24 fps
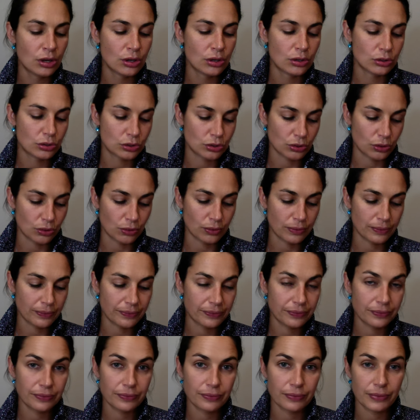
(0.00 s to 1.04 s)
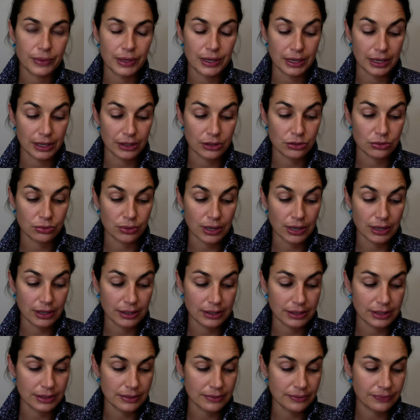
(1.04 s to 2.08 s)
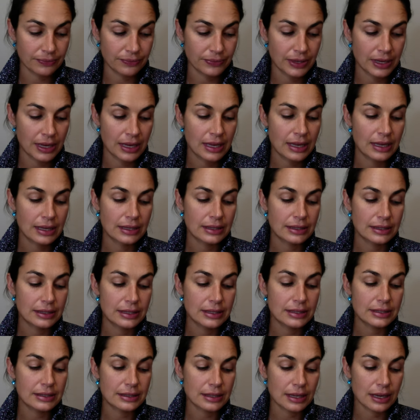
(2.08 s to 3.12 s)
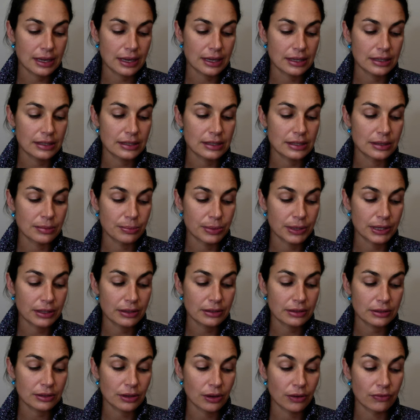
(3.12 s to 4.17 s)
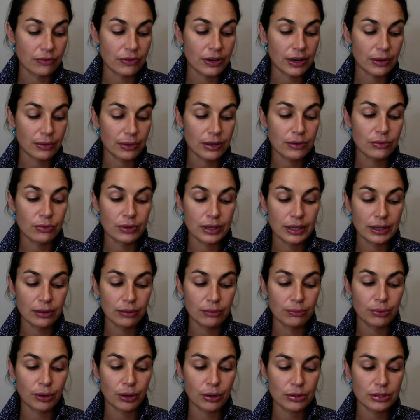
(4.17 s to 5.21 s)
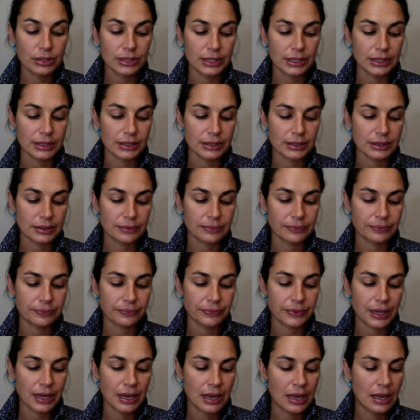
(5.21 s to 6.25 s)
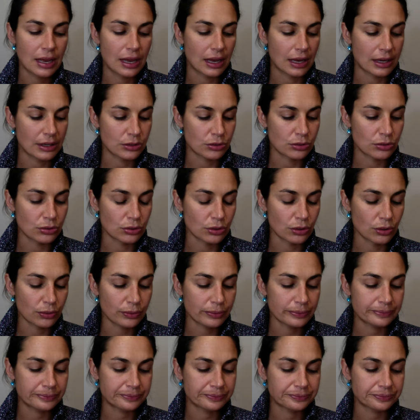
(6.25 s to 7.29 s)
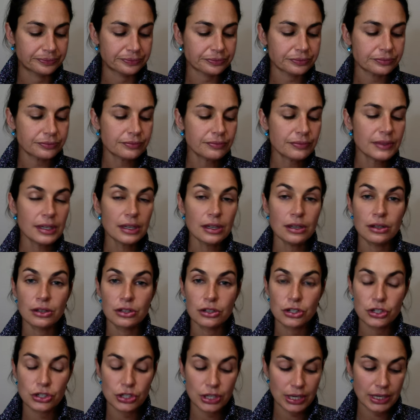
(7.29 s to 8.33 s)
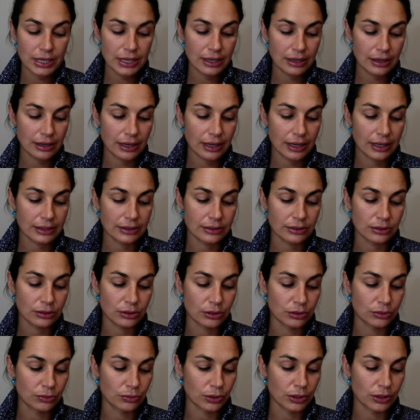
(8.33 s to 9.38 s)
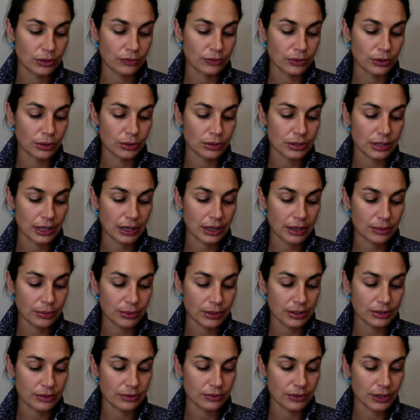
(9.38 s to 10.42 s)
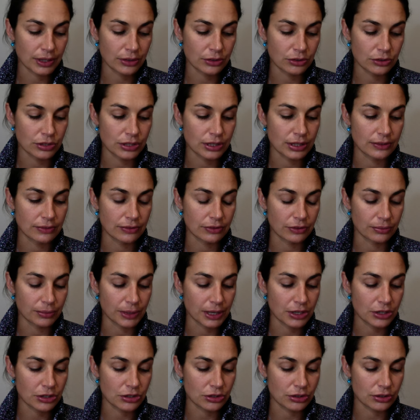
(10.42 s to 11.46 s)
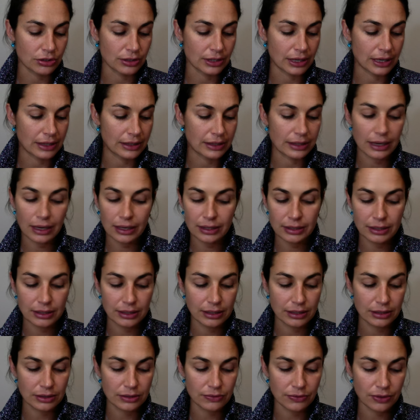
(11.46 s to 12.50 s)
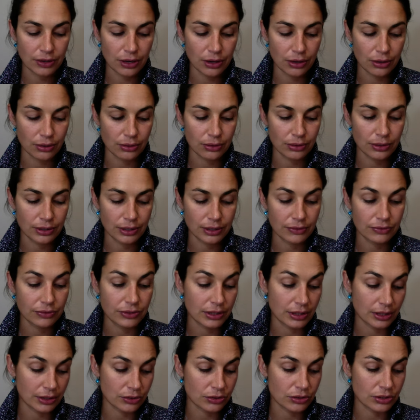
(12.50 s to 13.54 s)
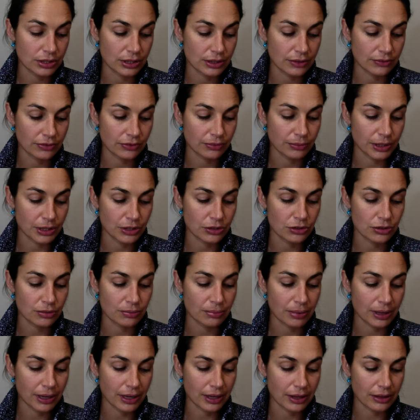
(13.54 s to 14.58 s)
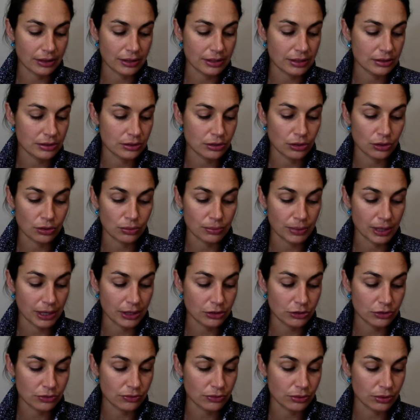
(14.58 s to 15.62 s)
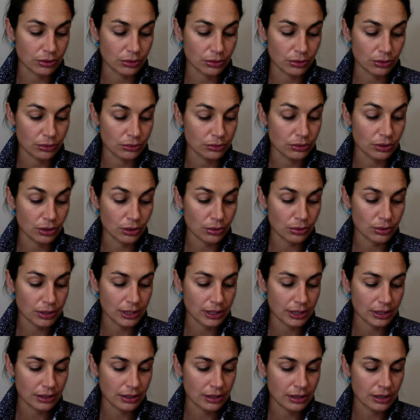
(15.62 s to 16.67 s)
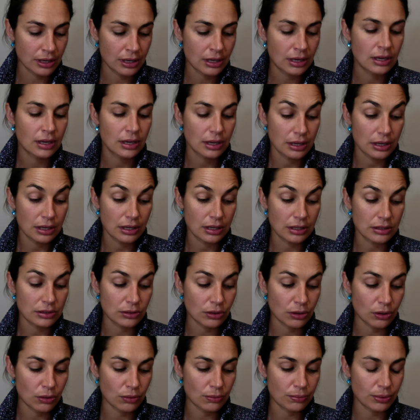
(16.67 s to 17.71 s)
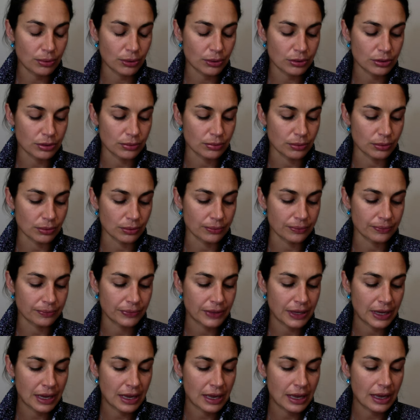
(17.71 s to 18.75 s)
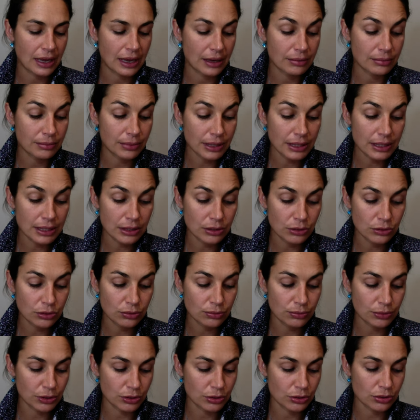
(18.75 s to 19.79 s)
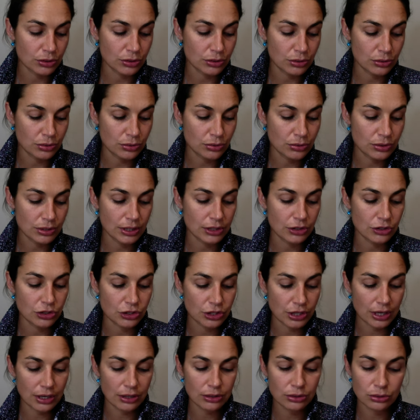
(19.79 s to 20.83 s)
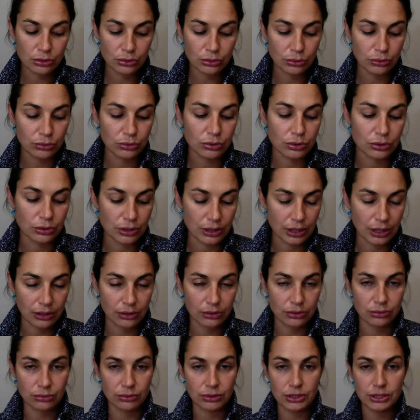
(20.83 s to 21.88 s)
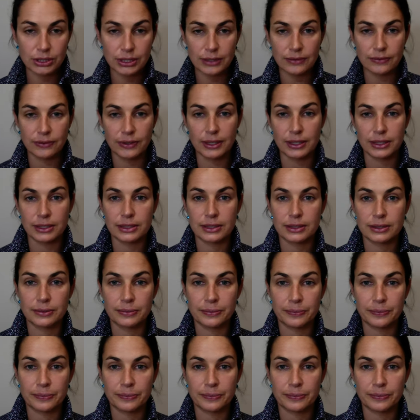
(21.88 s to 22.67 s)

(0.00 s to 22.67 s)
So, in actuality, these sayings depict a very real process. As you know, shedding light on one of those highways of energy information and cutting its flow, if the energy information path is not a match for your own coding, is all possible, and many humans use and share tools on how to achieve this.